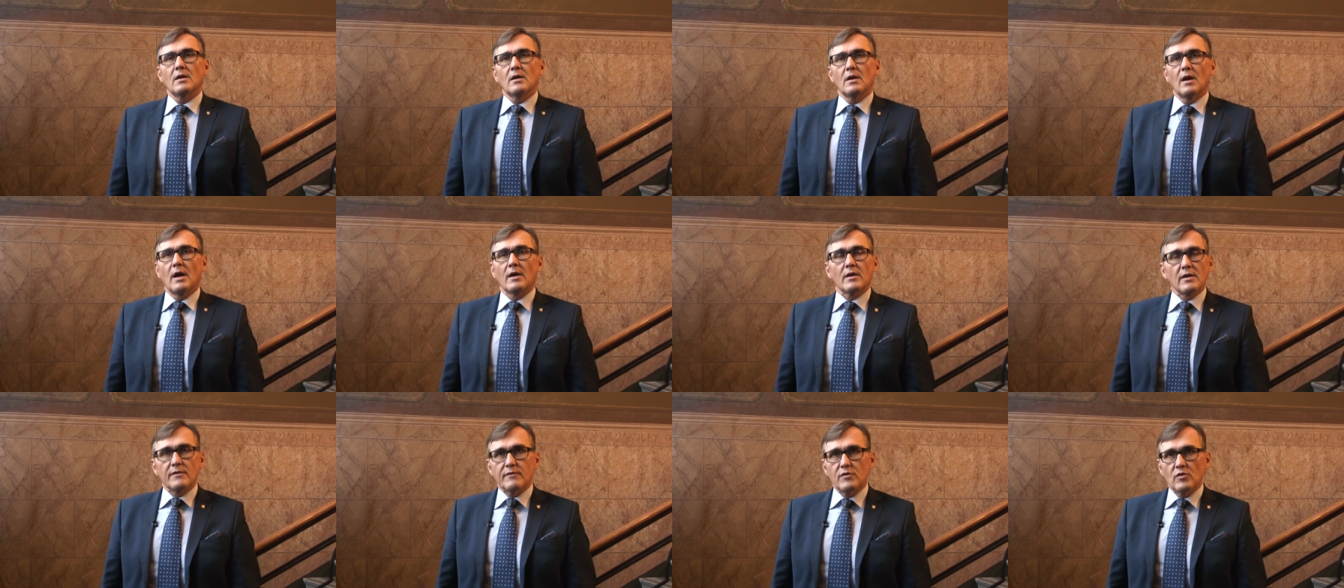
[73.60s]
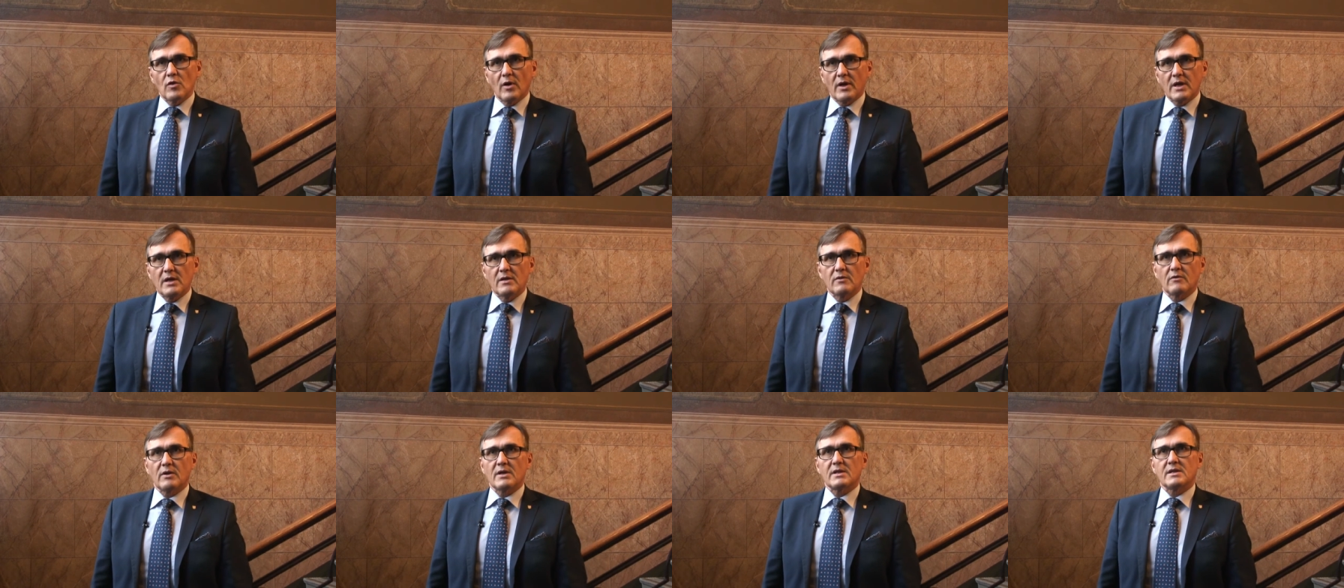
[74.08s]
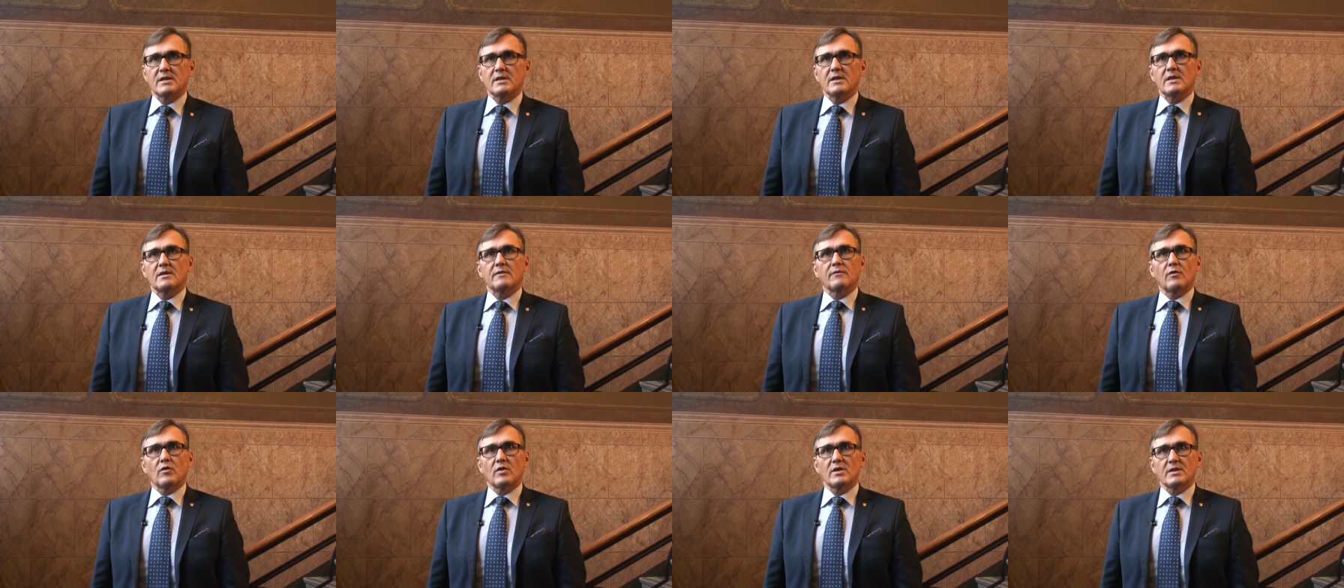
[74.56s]
And if you are interested,
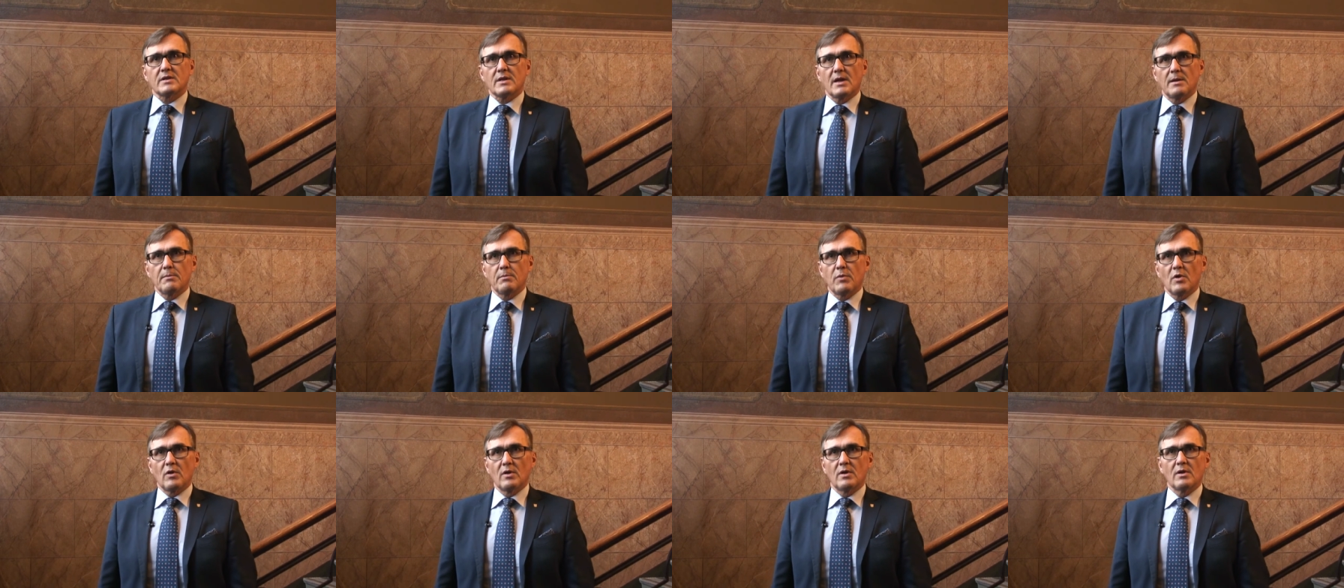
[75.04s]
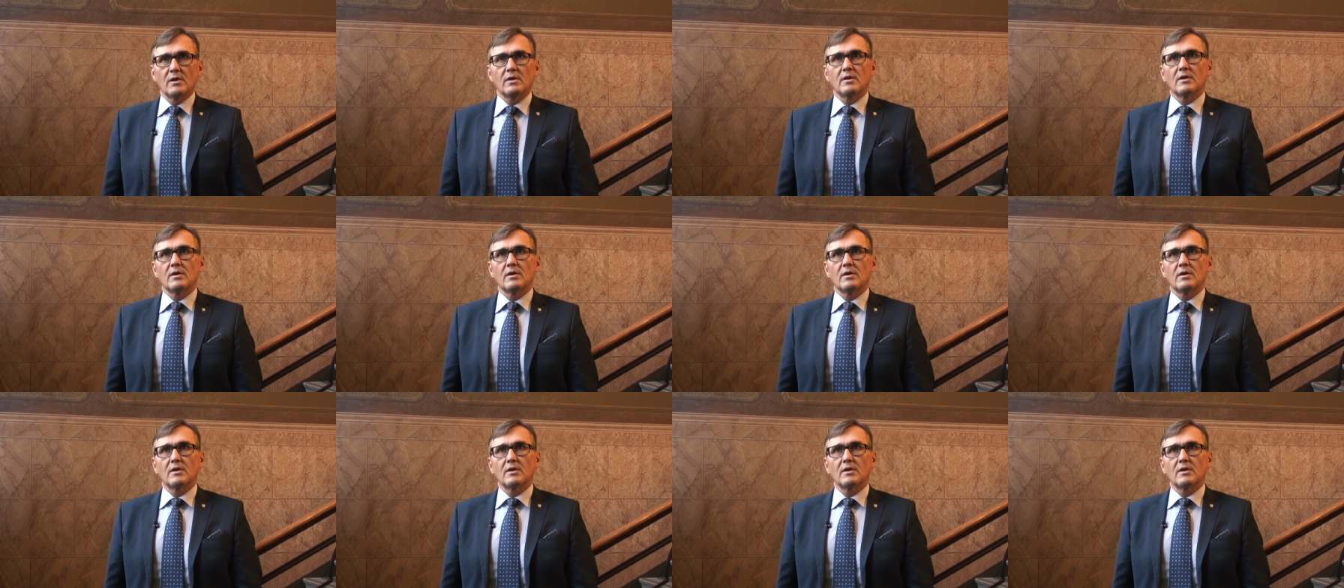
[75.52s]
for example,